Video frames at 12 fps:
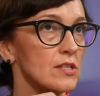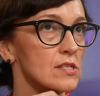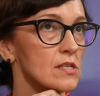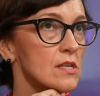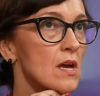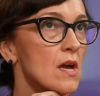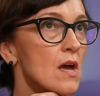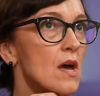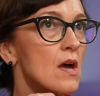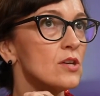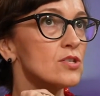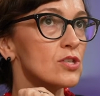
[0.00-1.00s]
some of
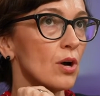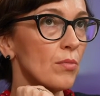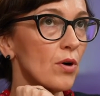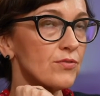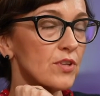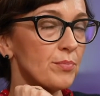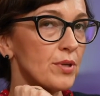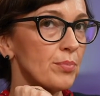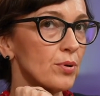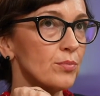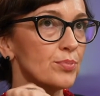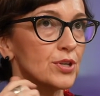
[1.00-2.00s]
the people
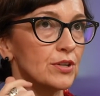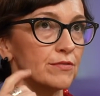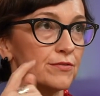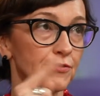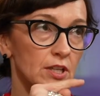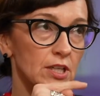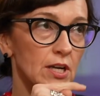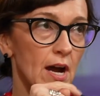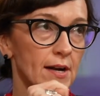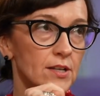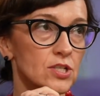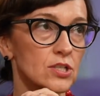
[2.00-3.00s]
prefer actually
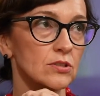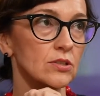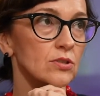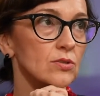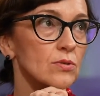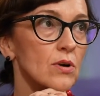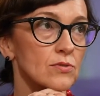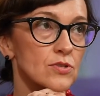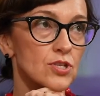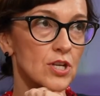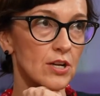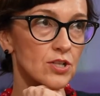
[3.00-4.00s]
new constructions
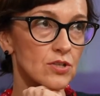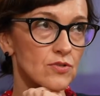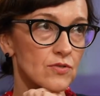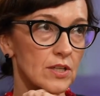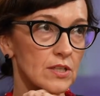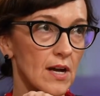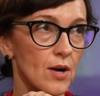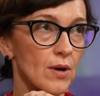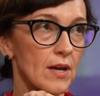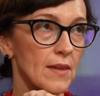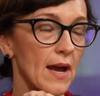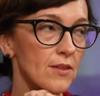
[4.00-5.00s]
right now and i think
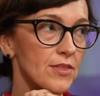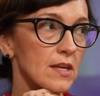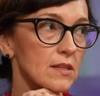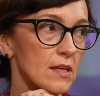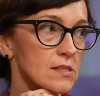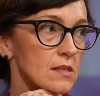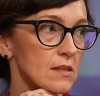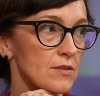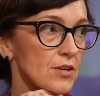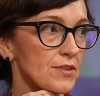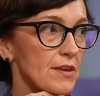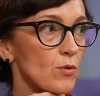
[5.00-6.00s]
that's another thing which
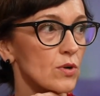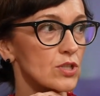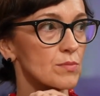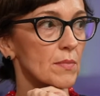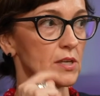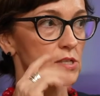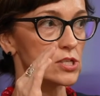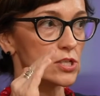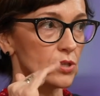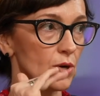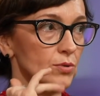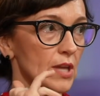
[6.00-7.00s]
may slow
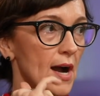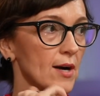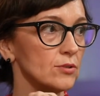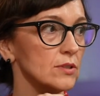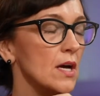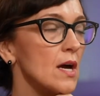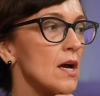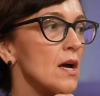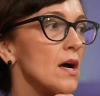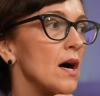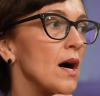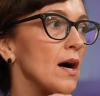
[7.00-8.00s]
down
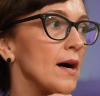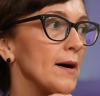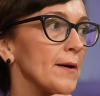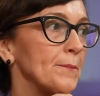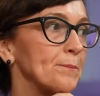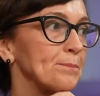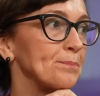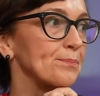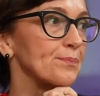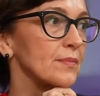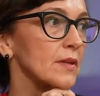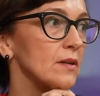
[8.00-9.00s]
um,
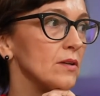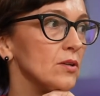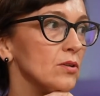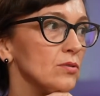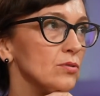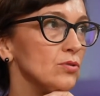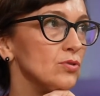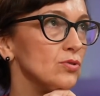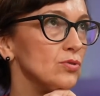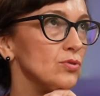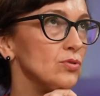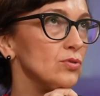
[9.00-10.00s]
you
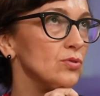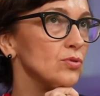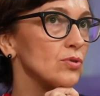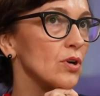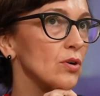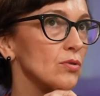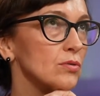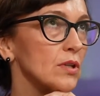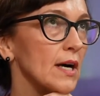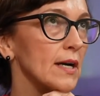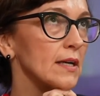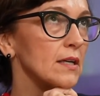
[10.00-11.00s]
know like
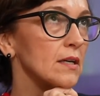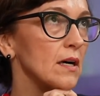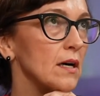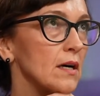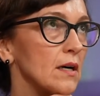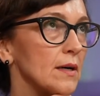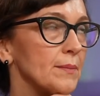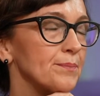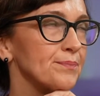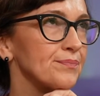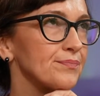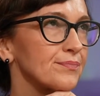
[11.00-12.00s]
um,
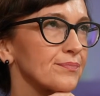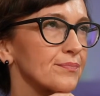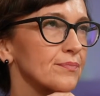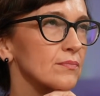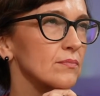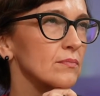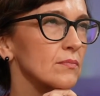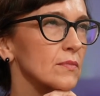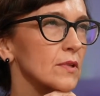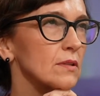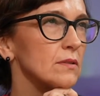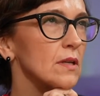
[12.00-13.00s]
not
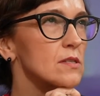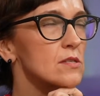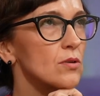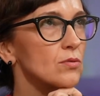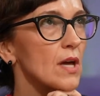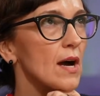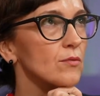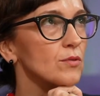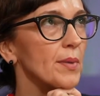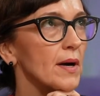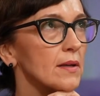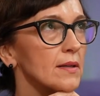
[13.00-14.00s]
slow down but
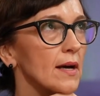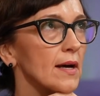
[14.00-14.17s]
like